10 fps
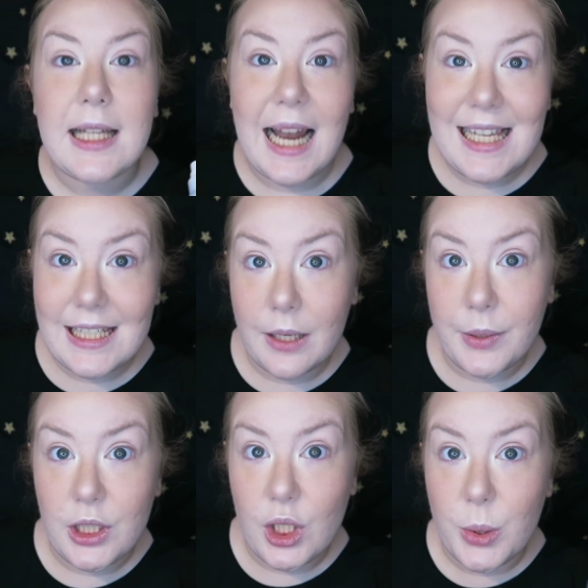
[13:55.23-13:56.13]
The last thing I'm
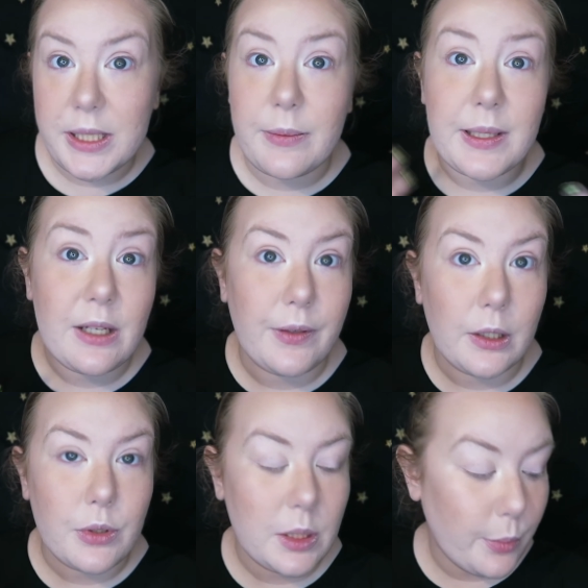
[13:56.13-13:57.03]
going to do is give myself a
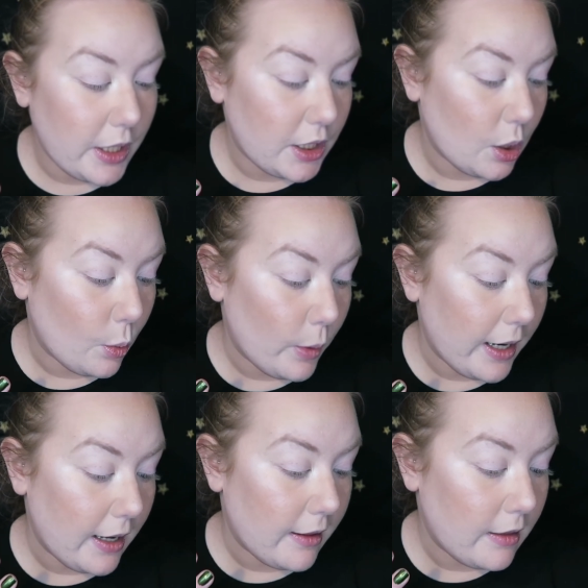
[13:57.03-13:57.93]
little spritz
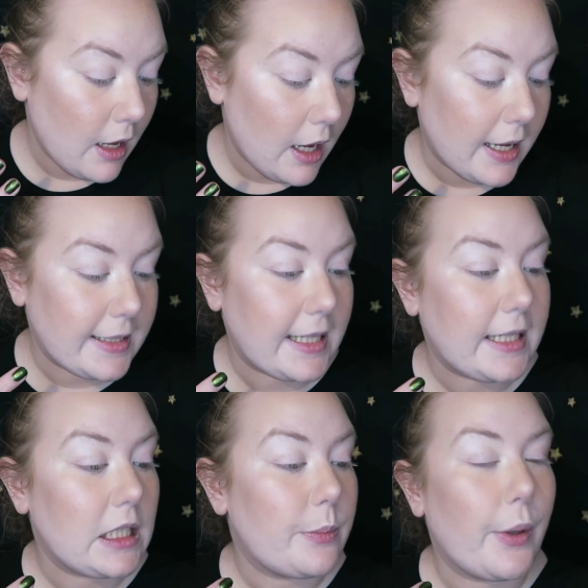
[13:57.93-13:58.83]
with a
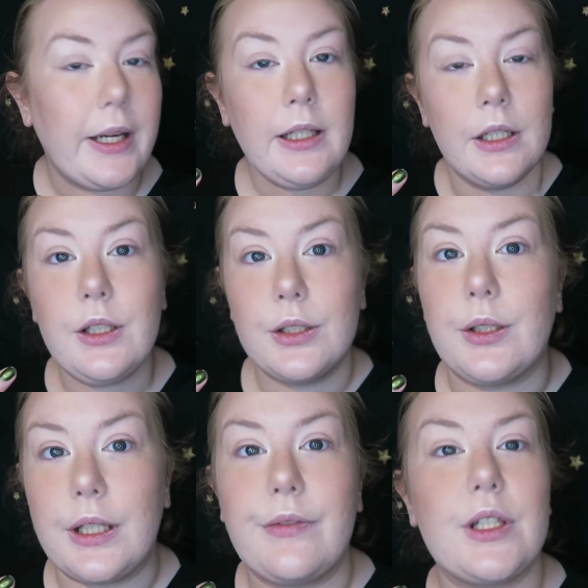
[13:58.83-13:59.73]
setting spray so I
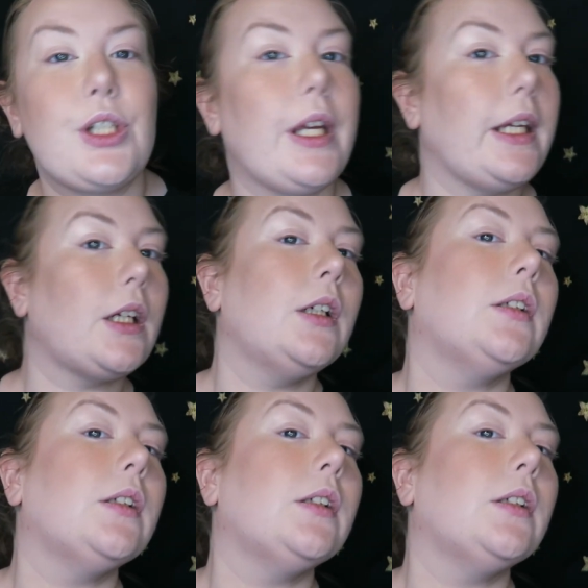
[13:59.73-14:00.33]
can give it a shake.